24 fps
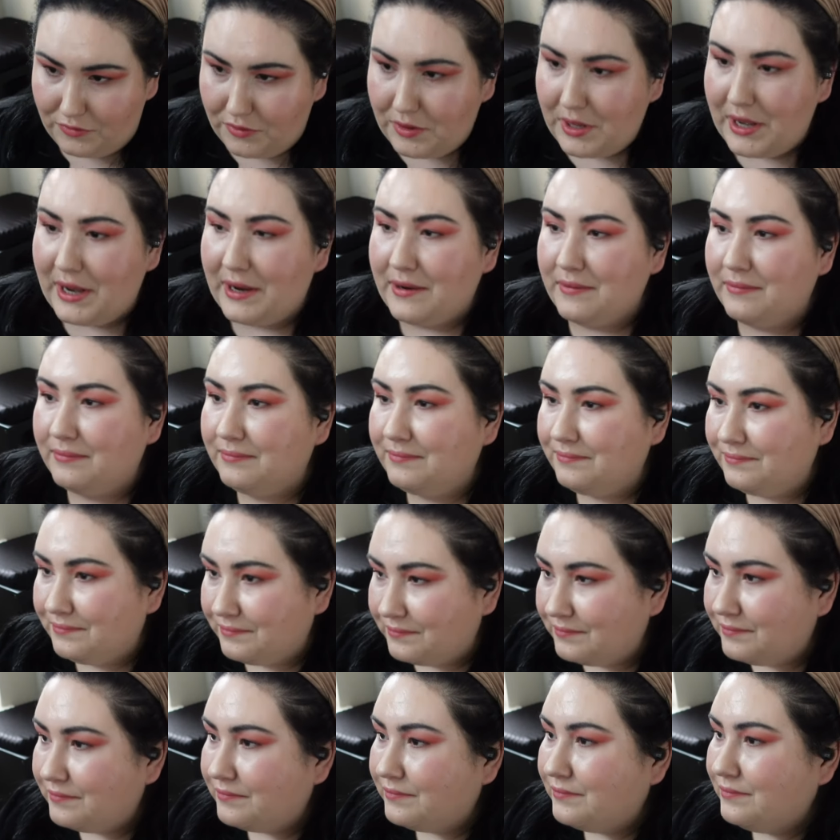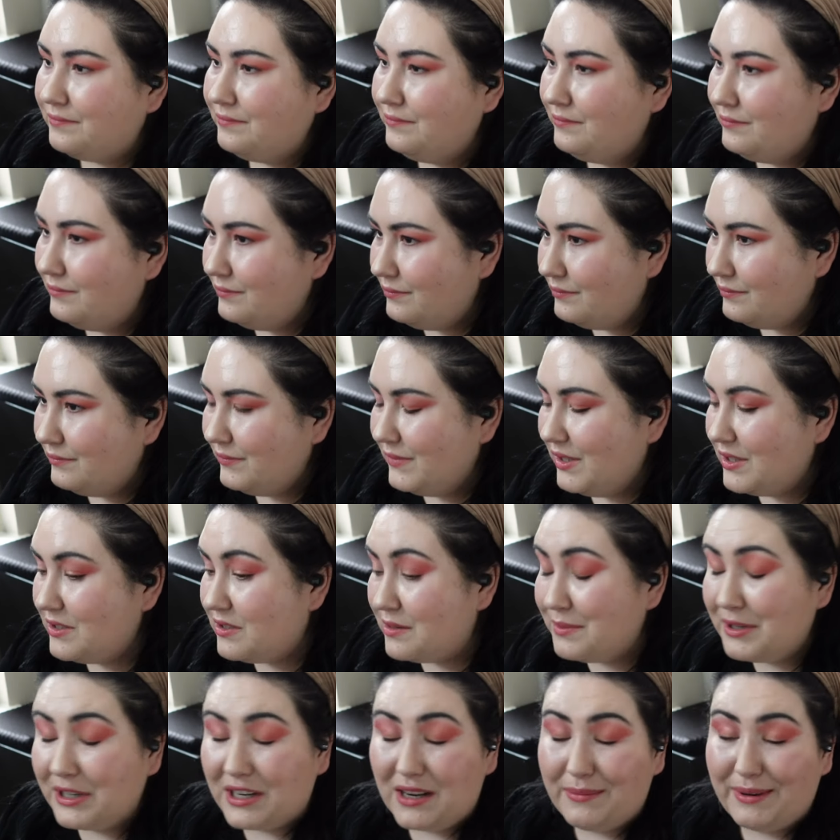So I'm
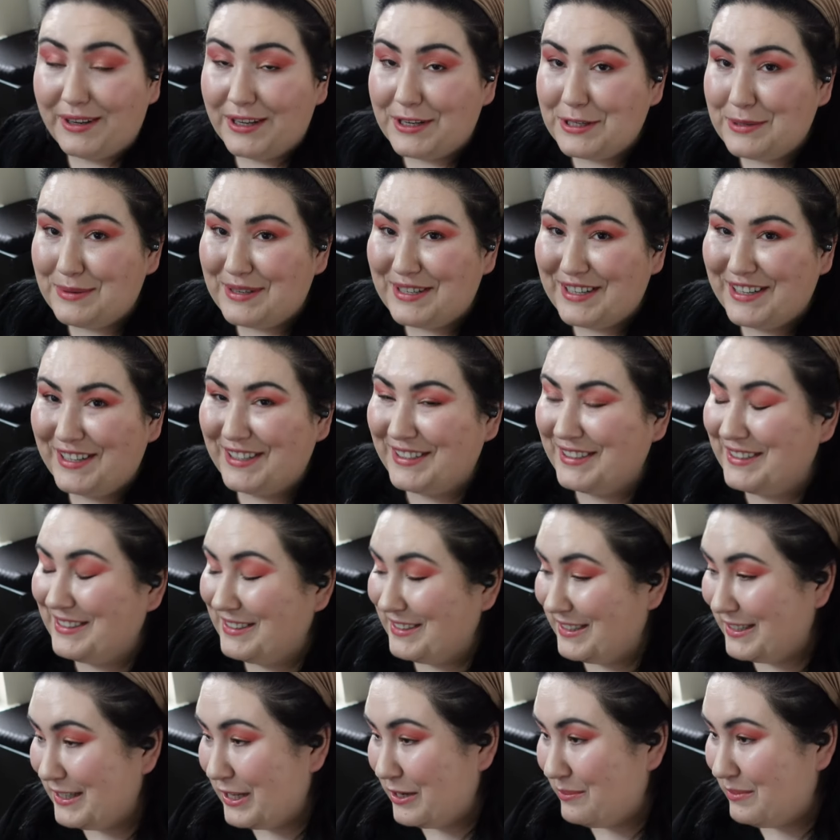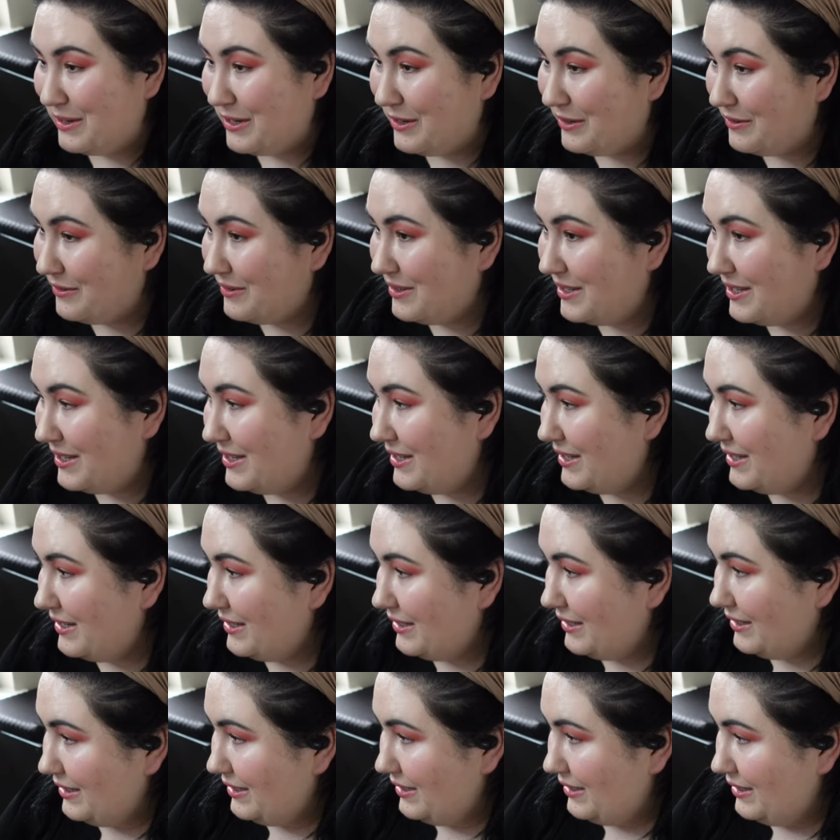gonna call my husband and let him know.
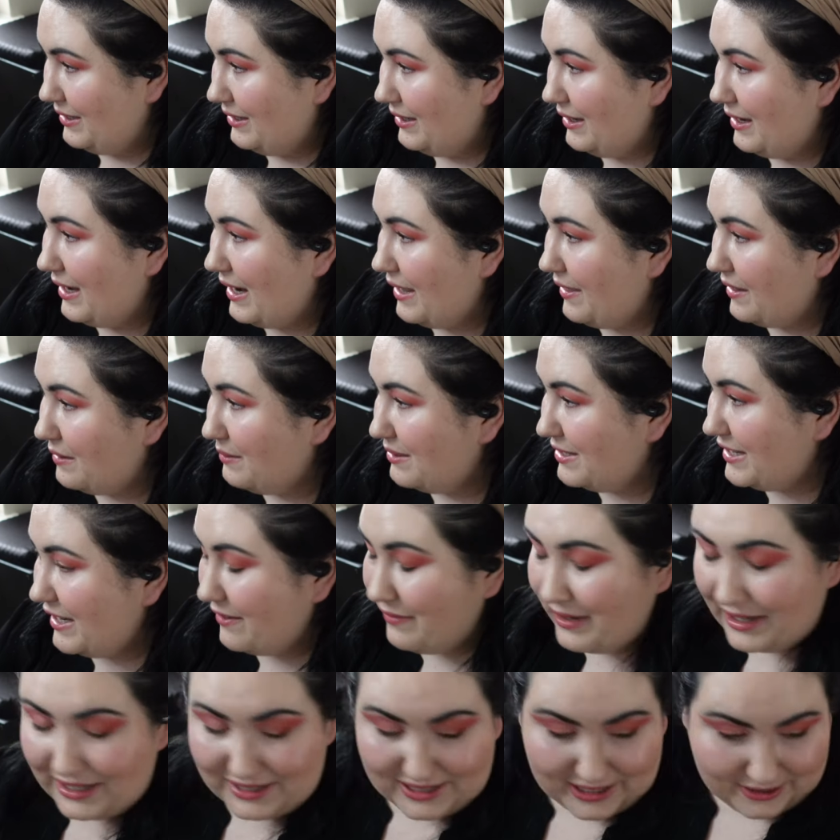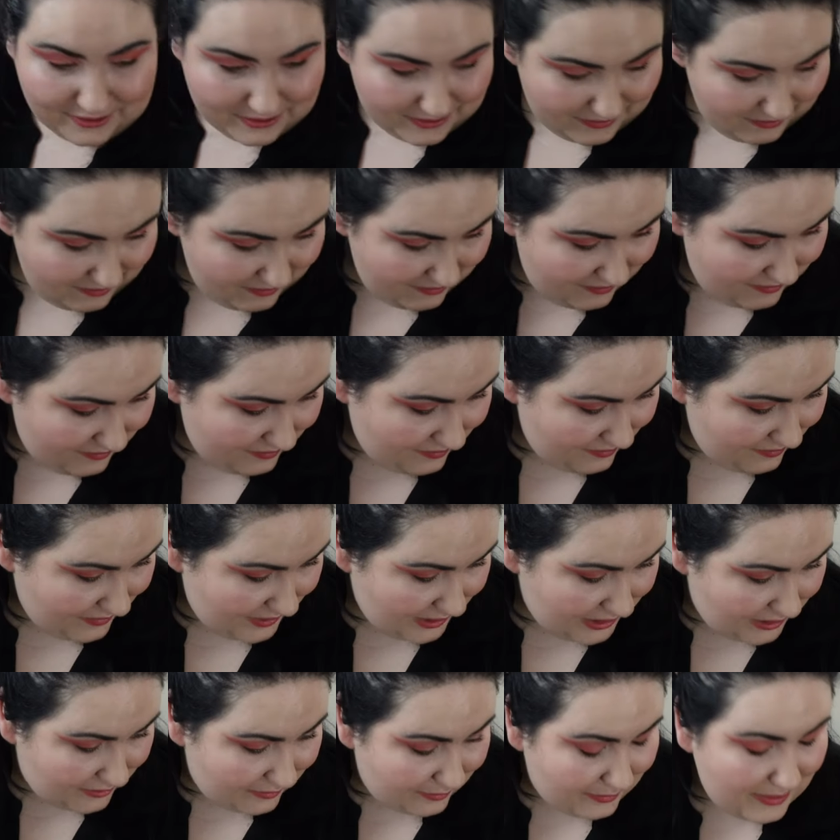And then I'm gonna take Rex out
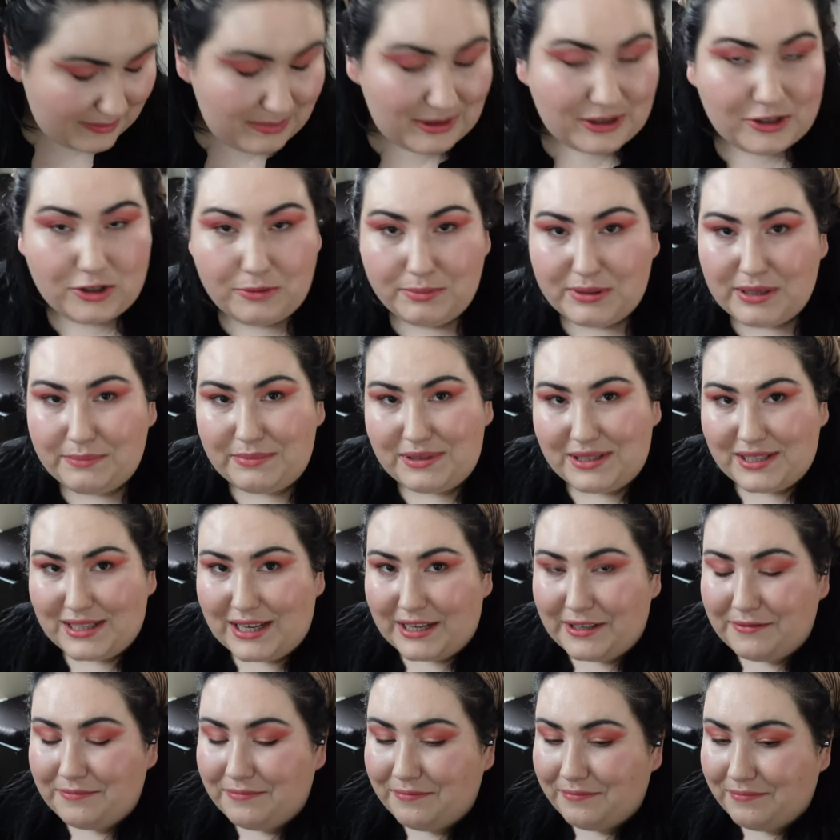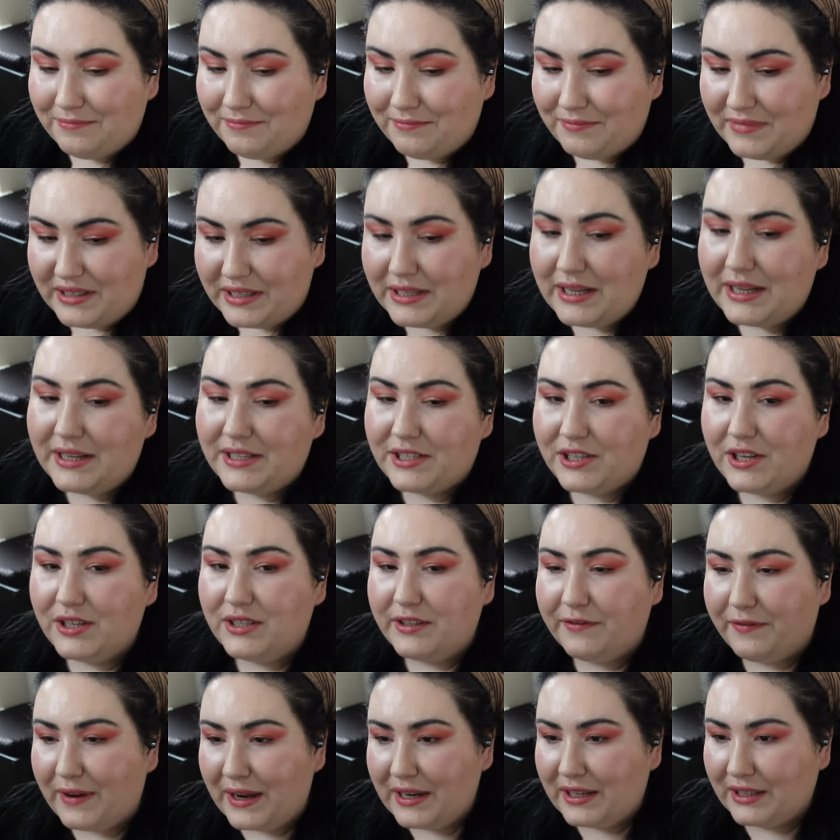because we've been cooped up inside. And it's good
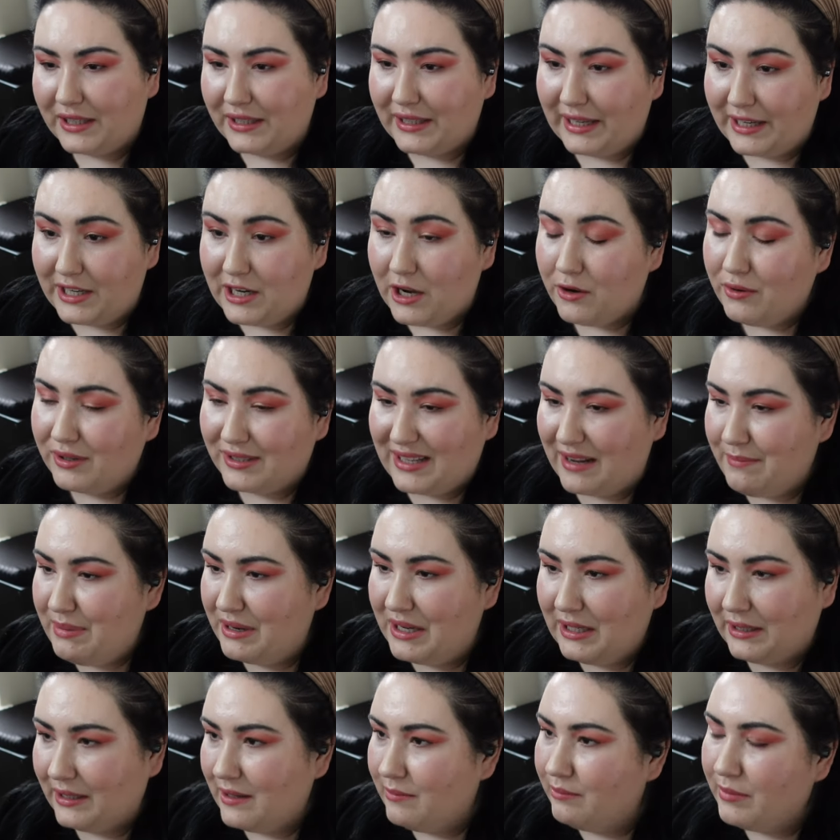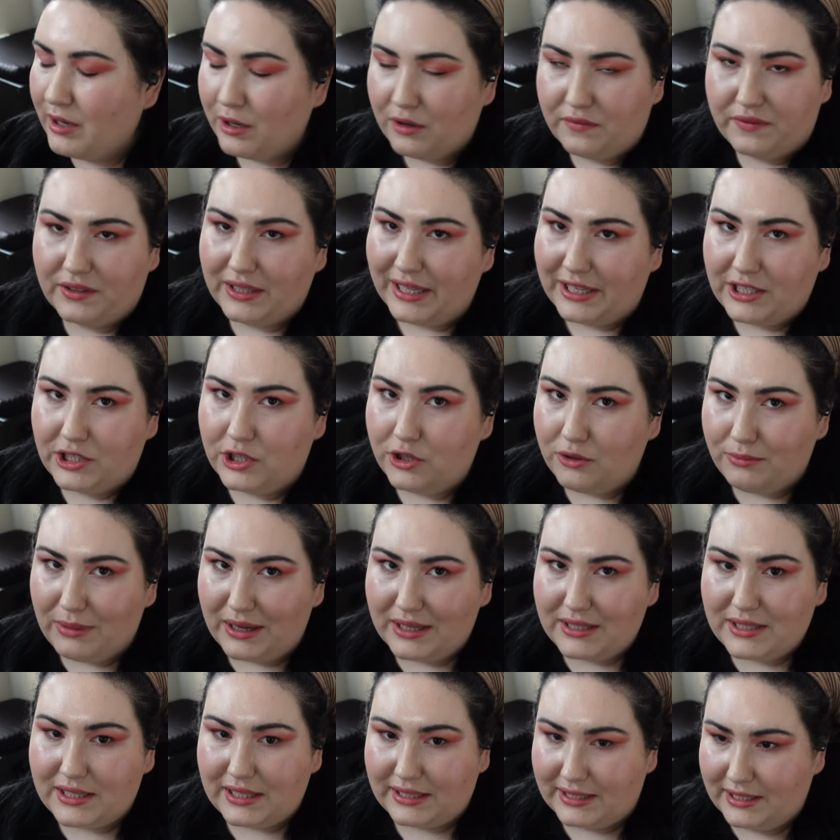to finally, like, know, because I've been in limbo for, like, 2
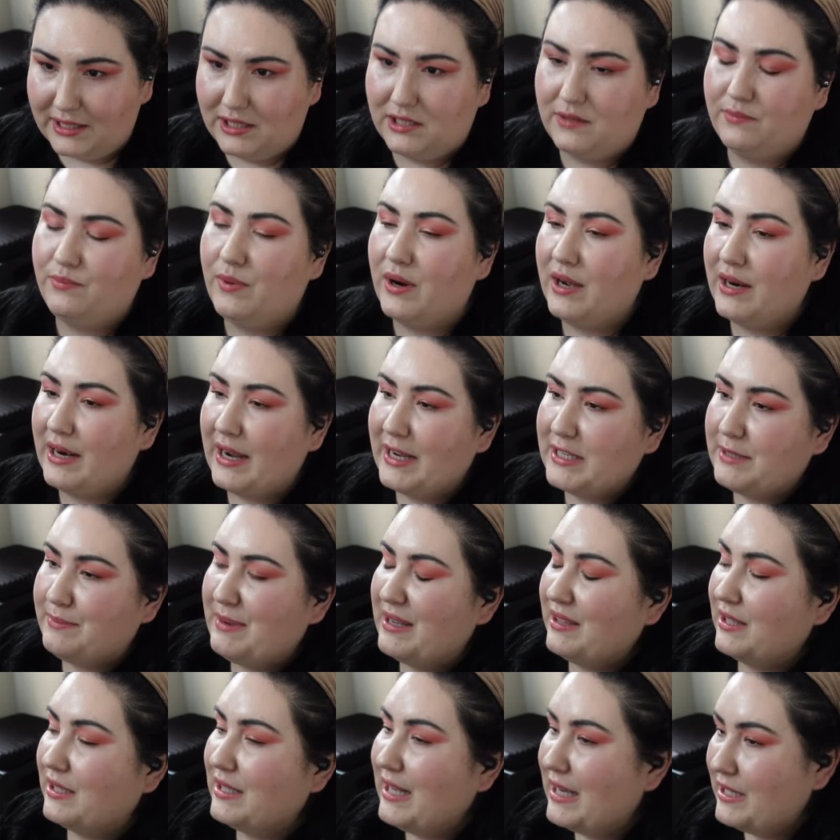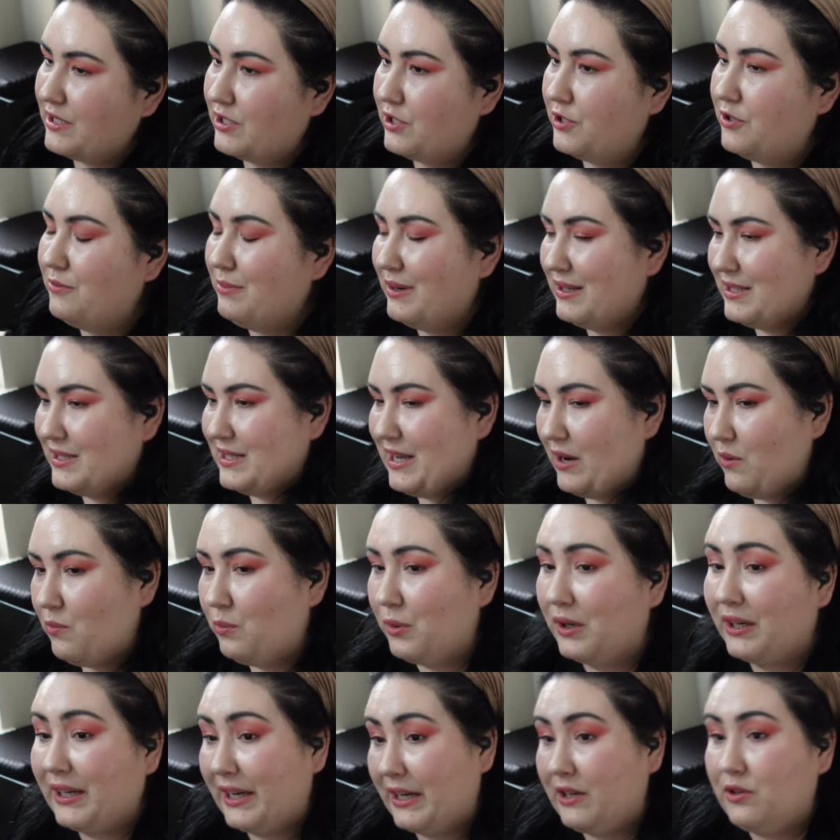months. Like, this is what I spent the last 2 months, like,
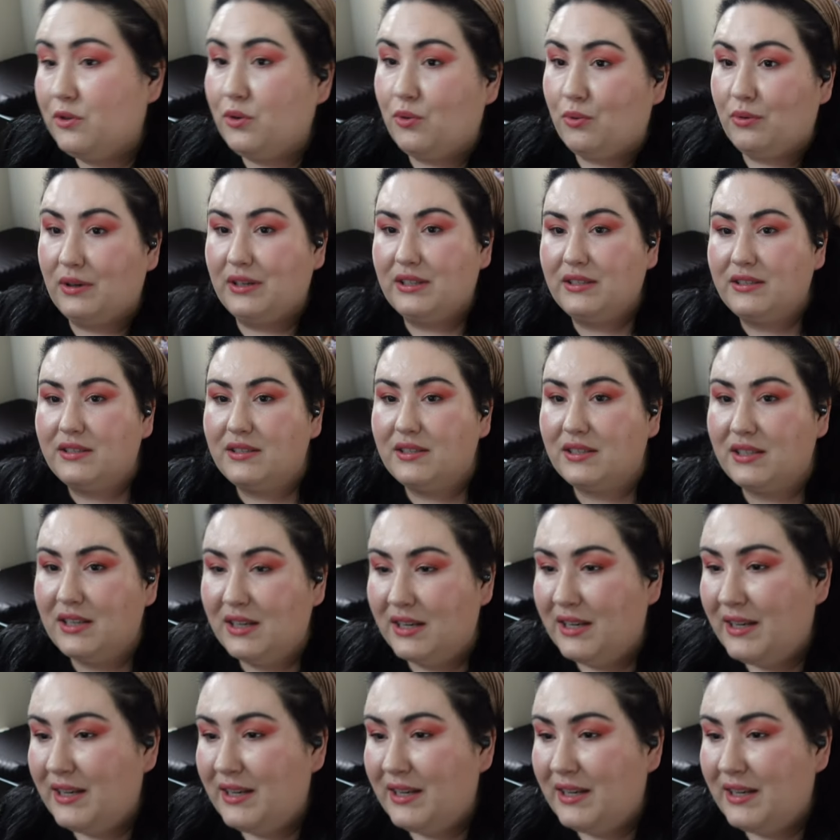working towards,